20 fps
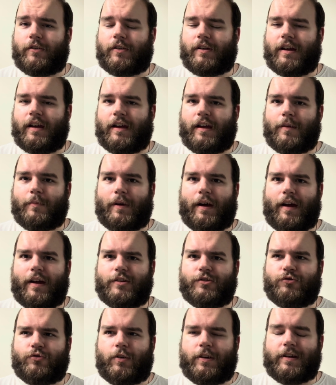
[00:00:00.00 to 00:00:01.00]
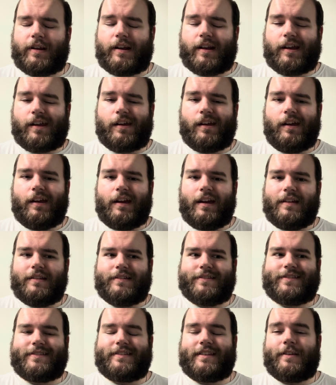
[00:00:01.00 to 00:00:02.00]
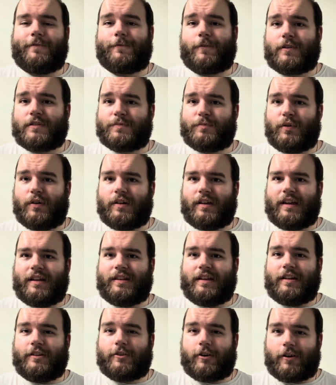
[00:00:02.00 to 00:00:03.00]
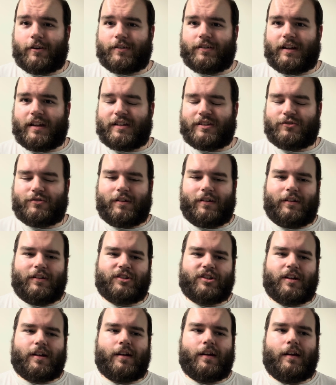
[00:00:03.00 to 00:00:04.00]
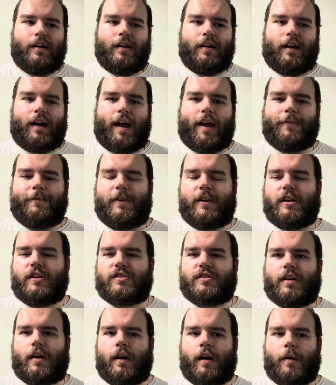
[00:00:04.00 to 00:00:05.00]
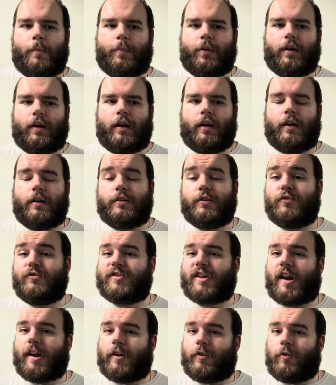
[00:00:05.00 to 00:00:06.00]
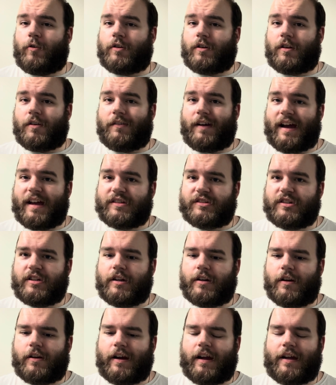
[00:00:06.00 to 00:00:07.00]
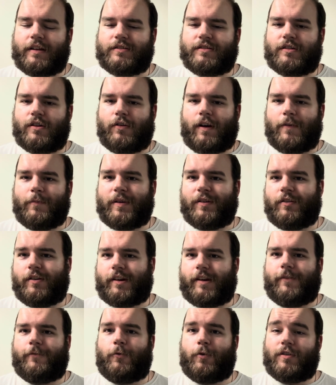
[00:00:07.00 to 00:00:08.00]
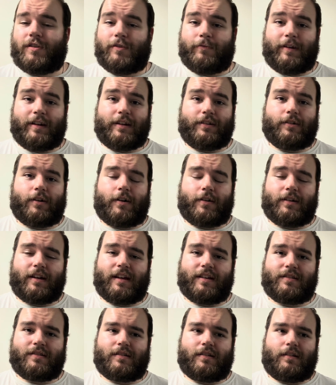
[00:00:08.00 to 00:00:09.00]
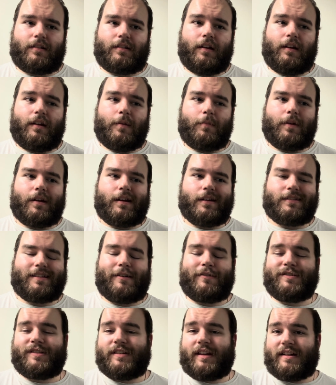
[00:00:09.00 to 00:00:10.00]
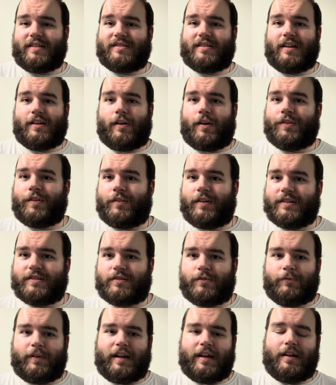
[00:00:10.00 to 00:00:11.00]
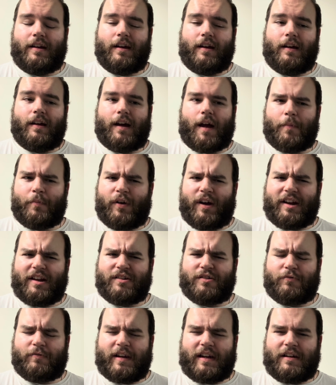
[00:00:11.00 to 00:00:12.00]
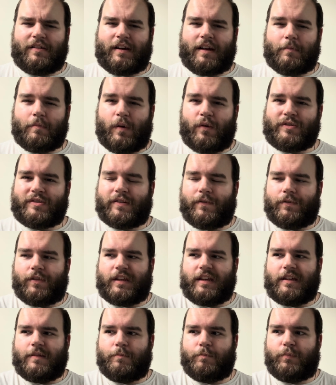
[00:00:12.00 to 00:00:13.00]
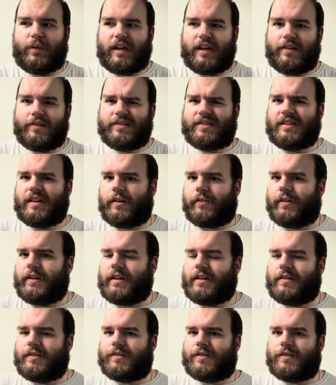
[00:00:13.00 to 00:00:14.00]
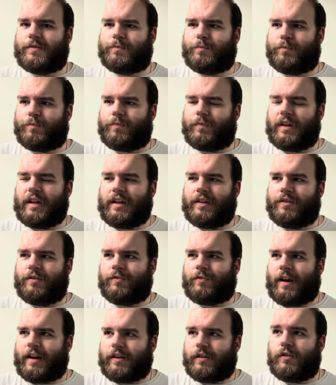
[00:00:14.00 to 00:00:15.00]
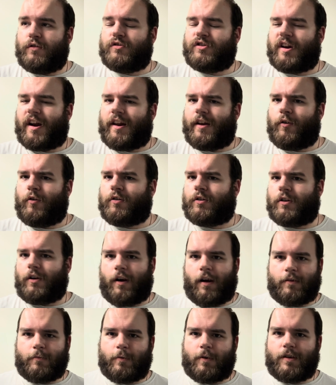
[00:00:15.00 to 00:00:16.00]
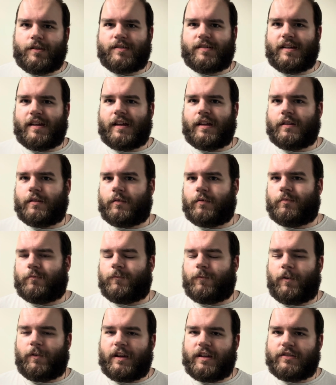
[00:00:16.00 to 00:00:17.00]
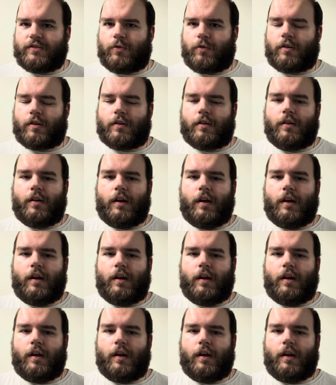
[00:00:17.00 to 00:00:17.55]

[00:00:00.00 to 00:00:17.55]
King by Troy Denning. This is the first book in the Dark Nest trilogy. I finished up New Jedi Order last year, and so I've been looking forward to reading Dark Nest because that was the next thing on the list to read. I'm planning to read like most of the big series in like New Jedi Order onwards in release order.